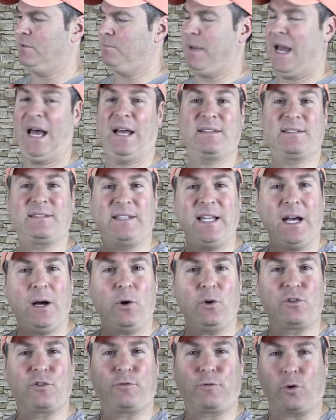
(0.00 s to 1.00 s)

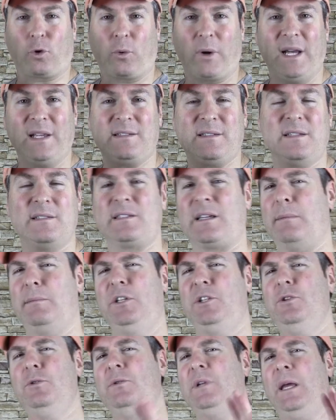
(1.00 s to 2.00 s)
pastels, fluorescents. I
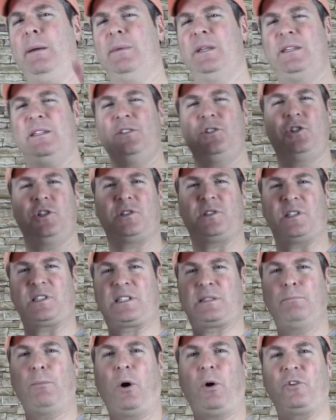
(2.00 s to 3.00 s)
mean, you name it. This is just a
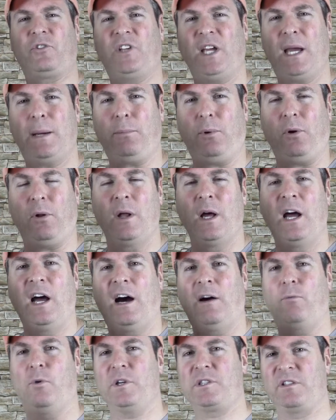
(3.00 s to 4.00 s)
small sample
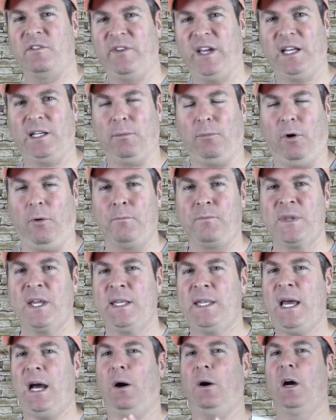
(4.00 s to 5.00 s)
of what's available.
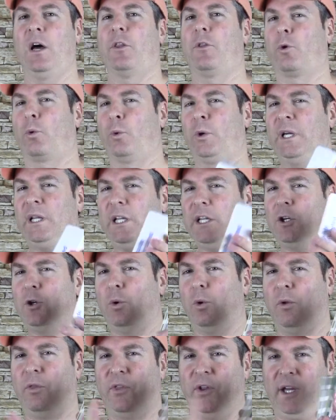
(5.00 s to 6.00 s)
Now, the really
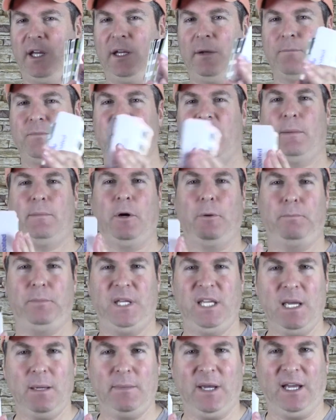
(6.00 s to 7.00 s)
cool thing about
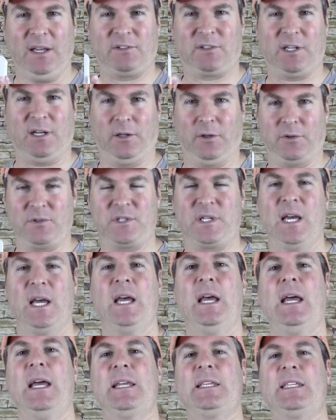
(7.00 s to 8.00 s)
PMS colors
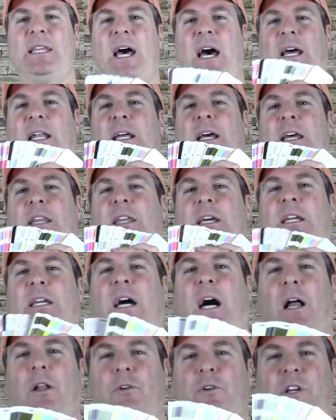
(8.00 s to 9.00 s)
is that the
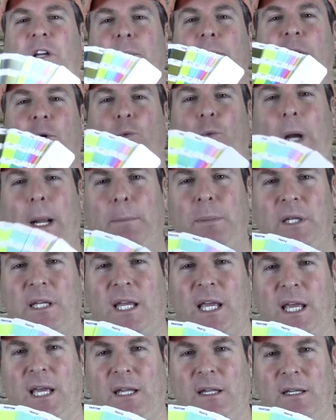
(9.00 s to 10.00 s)
color can be
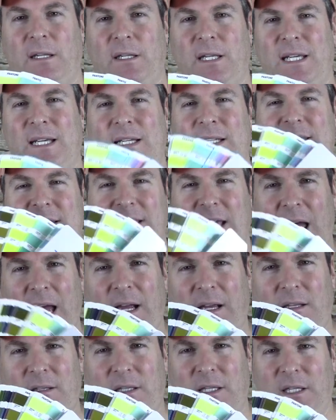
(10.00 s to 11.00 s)
replicated
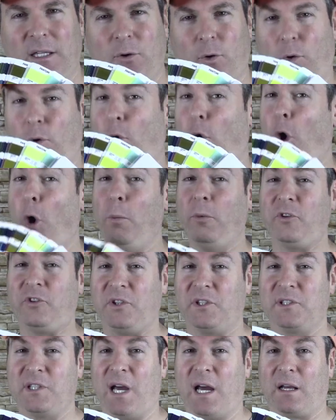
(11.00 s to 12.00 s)
exactly or
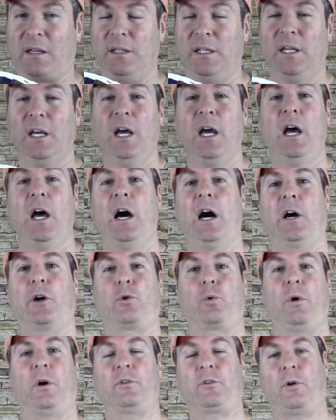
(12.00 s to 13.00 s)
almost exactly
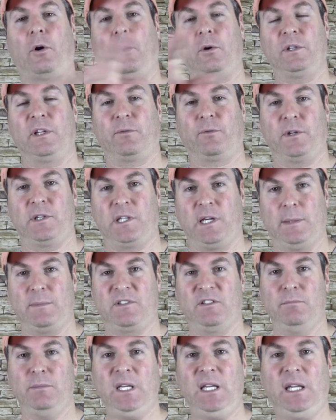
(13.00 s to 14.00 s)
across all different
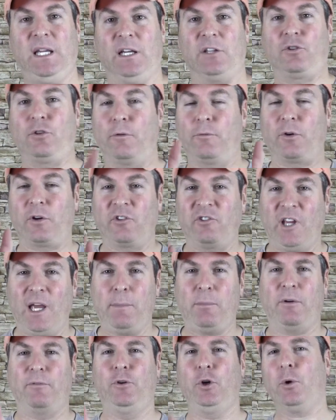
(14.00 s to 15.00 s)
types of media. So for
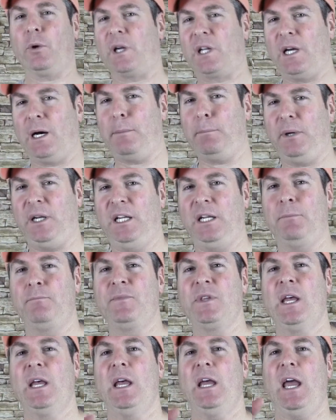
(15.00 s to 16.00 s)
example, if you're a company
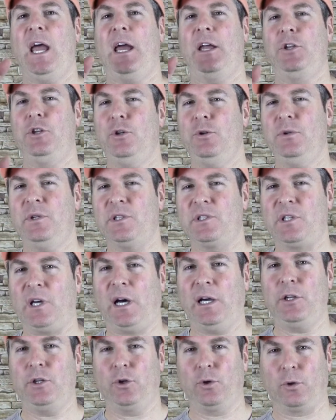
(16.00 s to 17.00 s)
and you
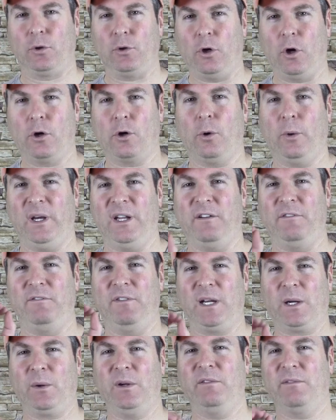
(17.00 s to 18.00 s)
designed your logo in a
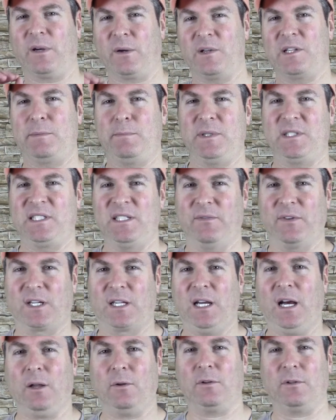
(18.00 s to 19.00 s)
very, very specific
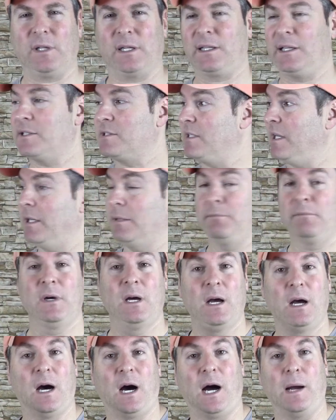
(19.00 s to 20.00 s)
color, like let's say
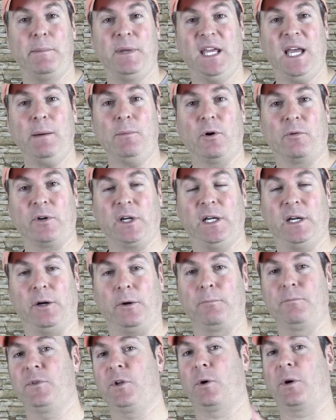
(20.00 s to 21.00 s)
IBM over
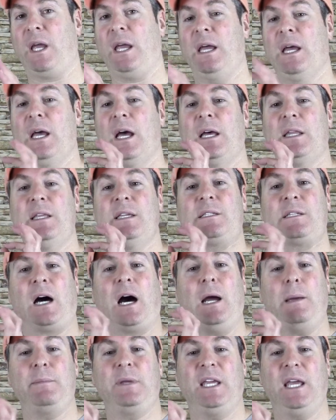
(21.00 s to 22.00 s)
here, okay? This
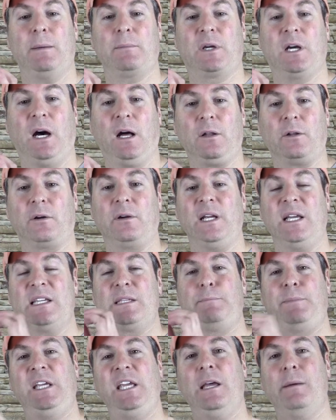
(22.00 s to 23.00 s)
IBM color
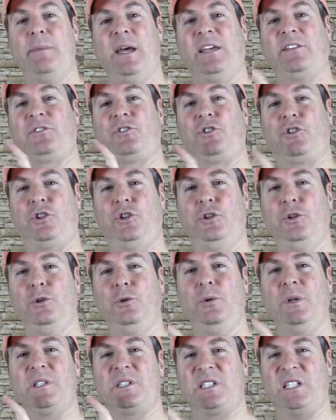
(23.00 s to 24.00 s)
is PMS
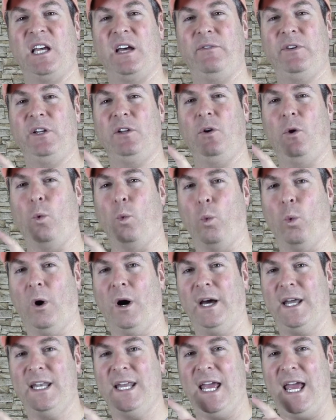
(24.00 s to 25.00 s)

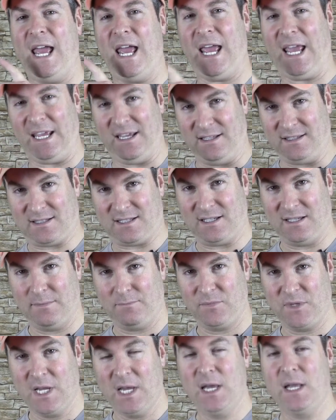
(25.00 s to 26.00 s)
2718.
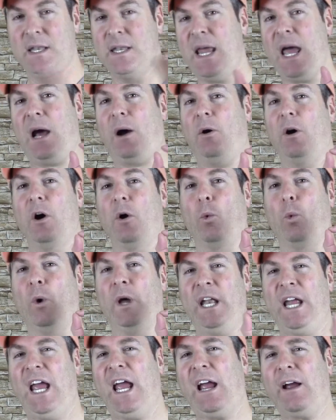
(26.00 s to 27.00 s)
Now,
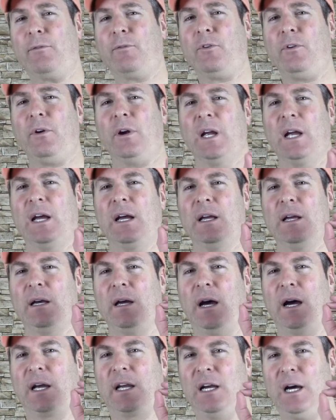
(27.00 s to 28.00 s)
whenever
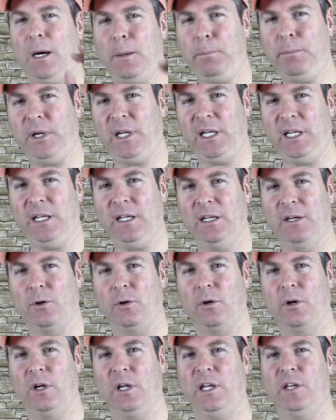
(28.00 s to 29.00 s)
a company
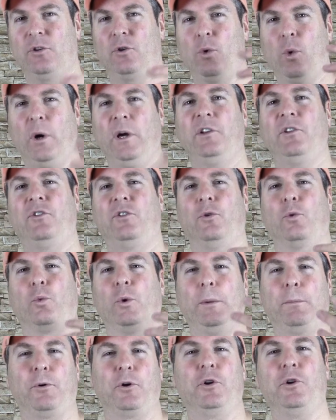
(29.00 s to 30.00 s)
is going to
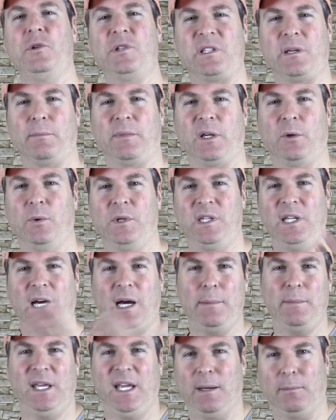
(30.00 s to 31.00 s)
reproduce something with the
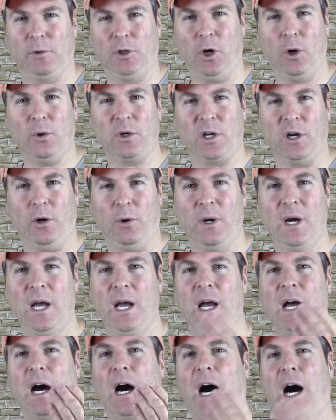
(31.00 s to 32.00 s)
IBM logo,
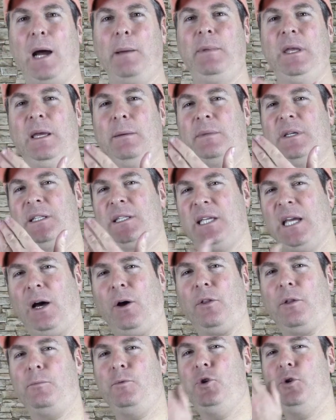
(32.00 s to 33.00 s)
IBM can
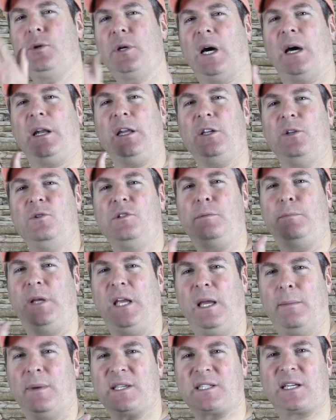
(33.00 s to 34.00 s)
tell them you got to use
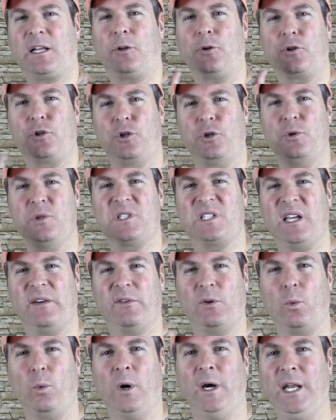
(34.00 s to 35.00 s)
PMS color
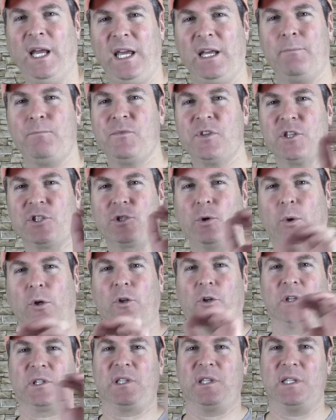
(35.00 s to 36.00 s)
2718 so it
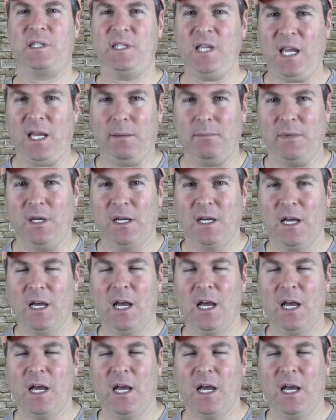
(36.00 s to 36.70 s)
looks the same.